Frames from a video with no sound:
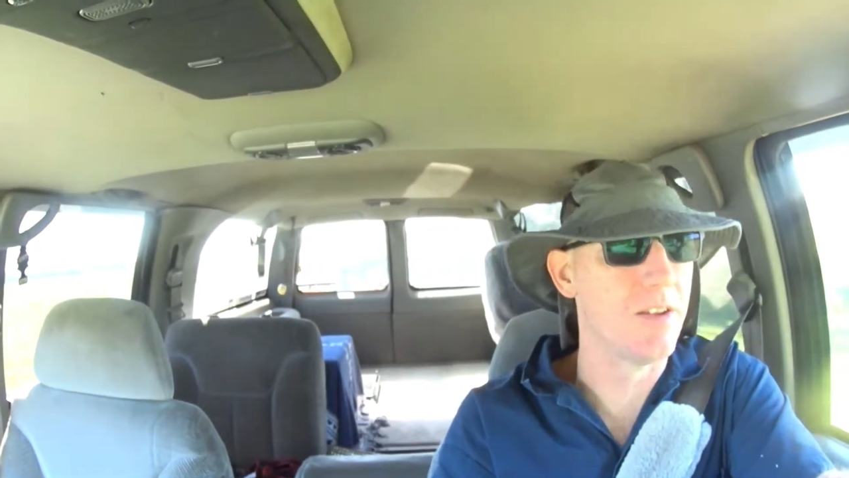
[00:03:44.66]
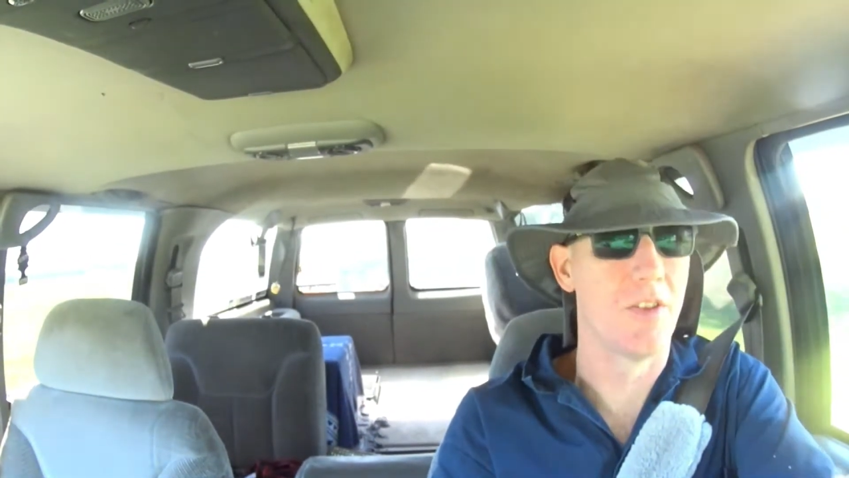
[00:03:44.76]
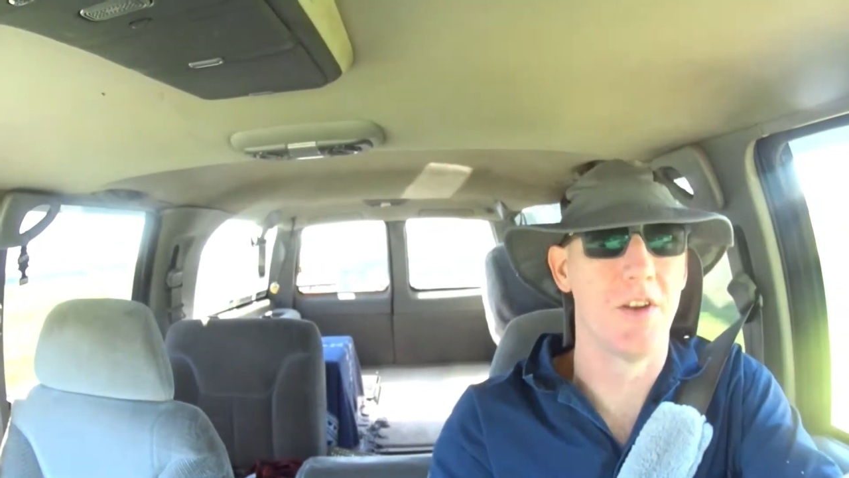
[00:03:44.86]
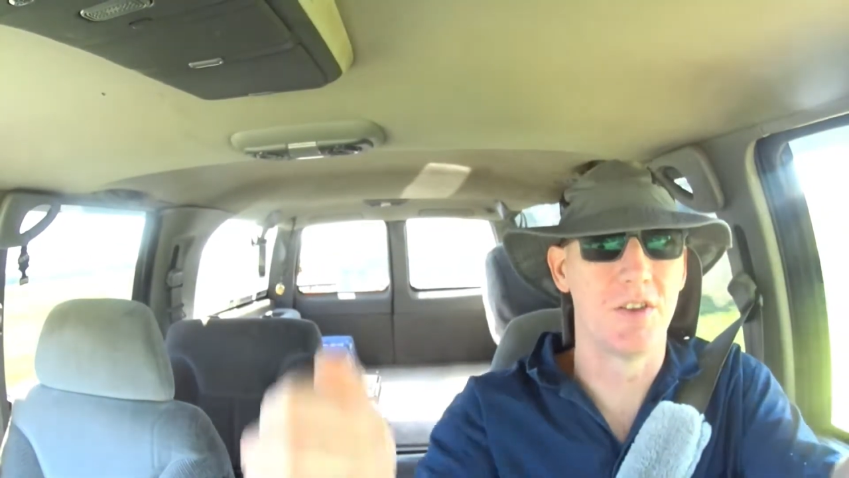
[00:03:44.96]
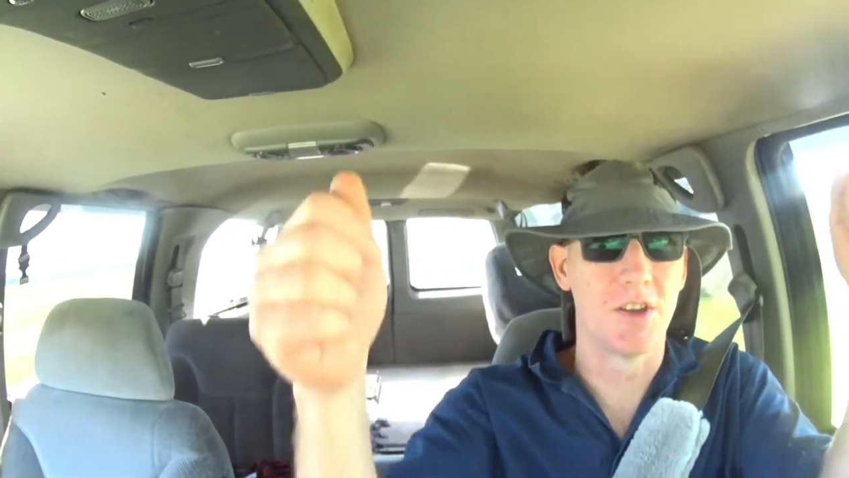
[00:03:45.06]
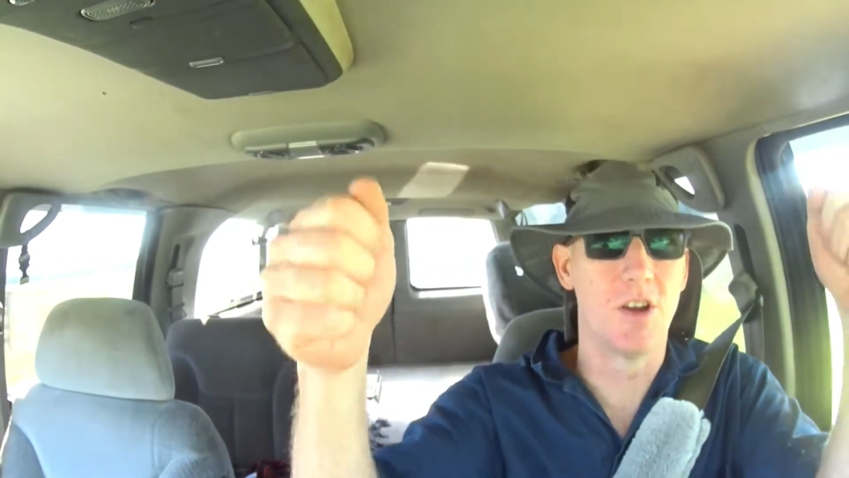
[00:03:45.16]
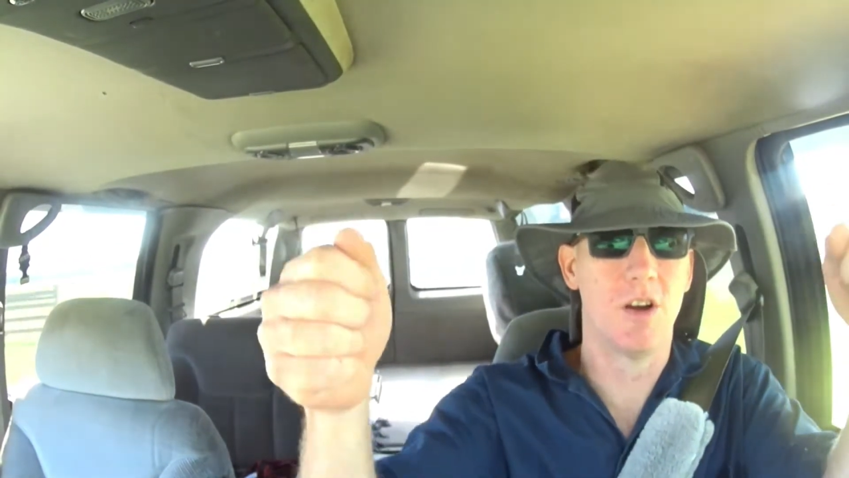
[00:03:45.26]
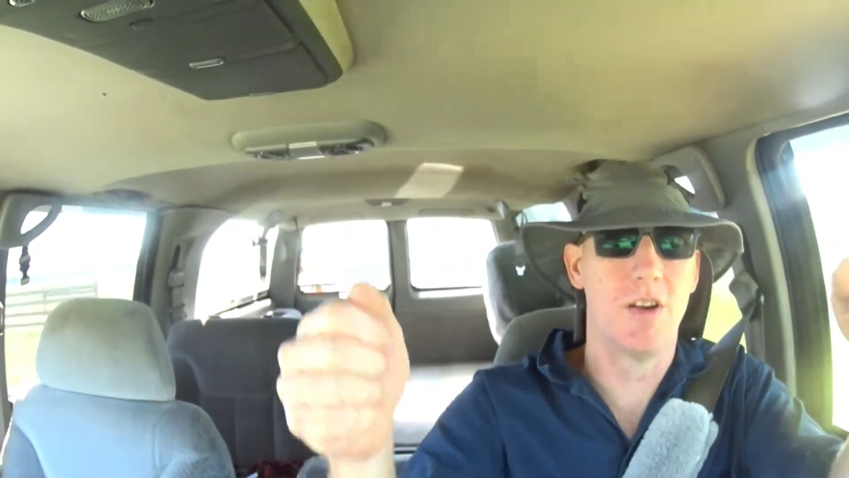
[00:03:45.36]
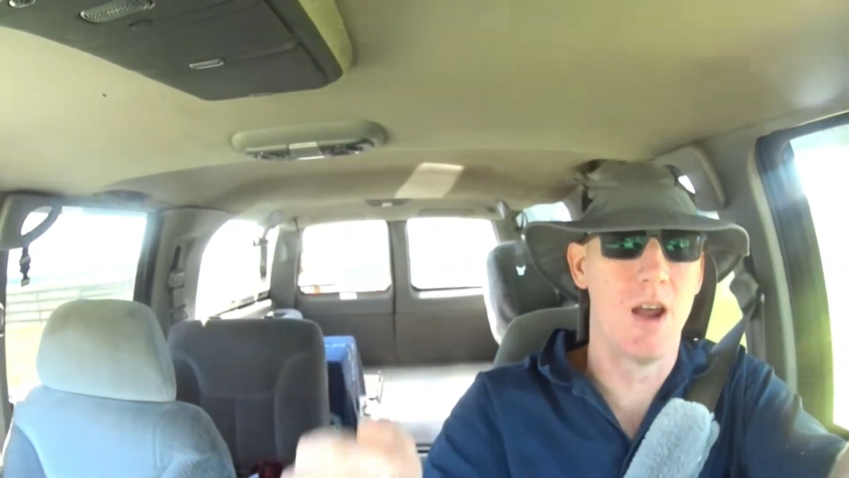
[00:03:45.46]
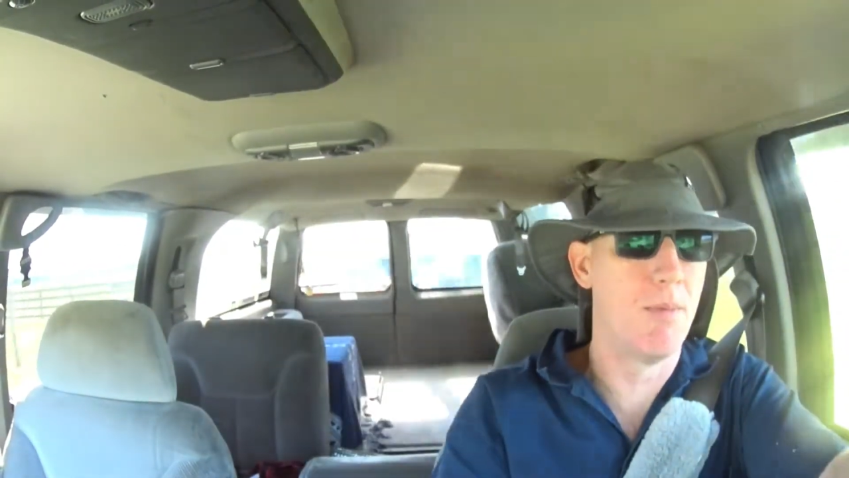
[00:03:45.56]
and then
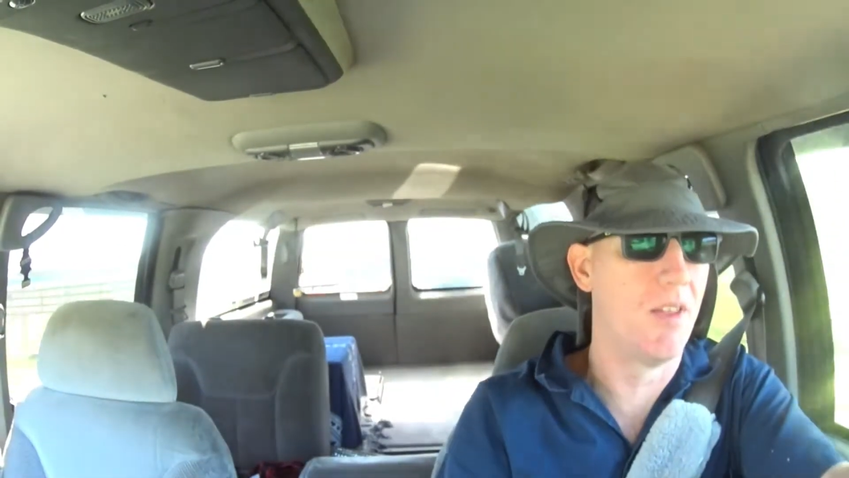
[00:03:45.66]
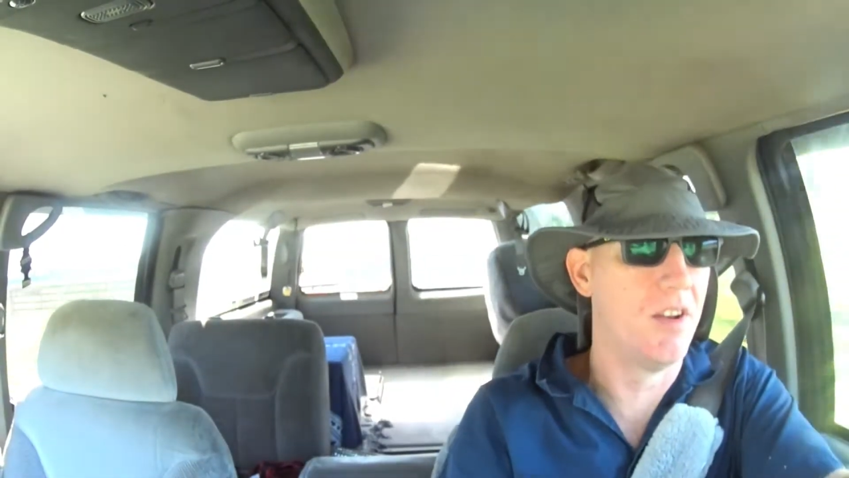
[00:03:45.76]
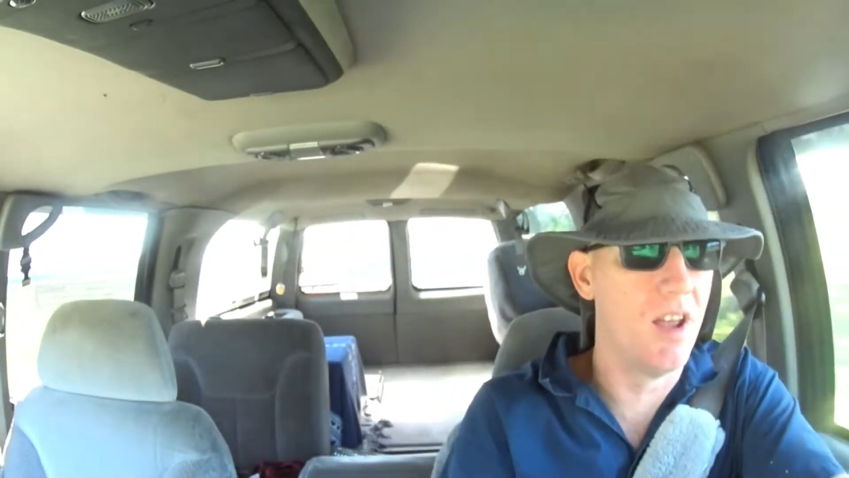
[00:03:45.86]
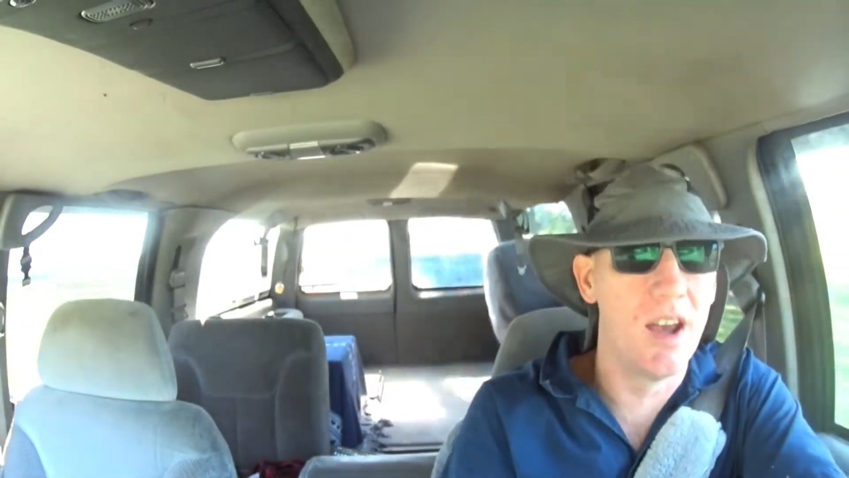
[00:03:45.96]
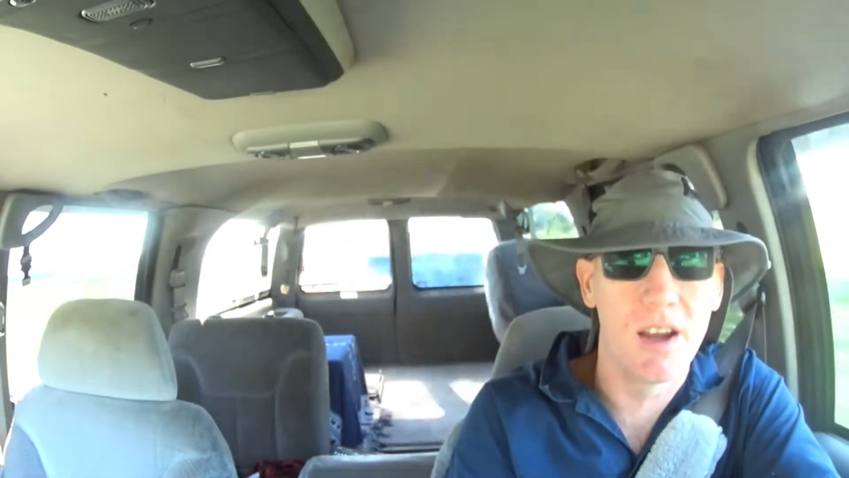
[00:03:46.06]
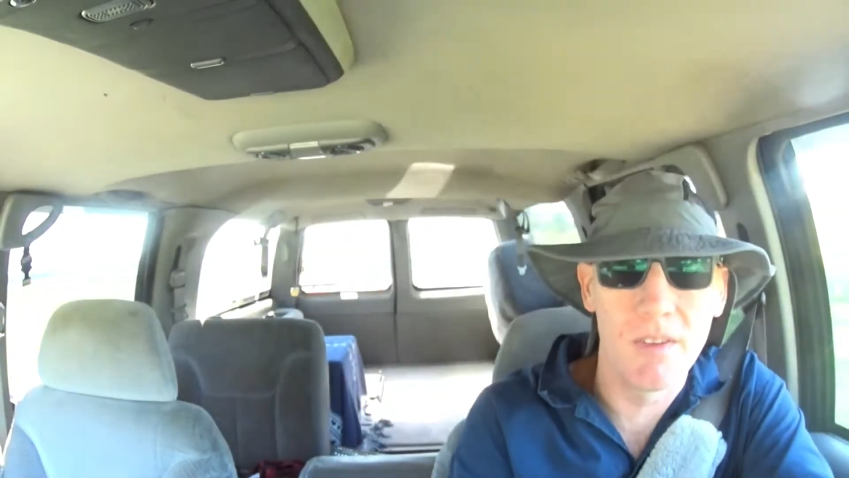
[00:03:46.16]
secured down by the neck,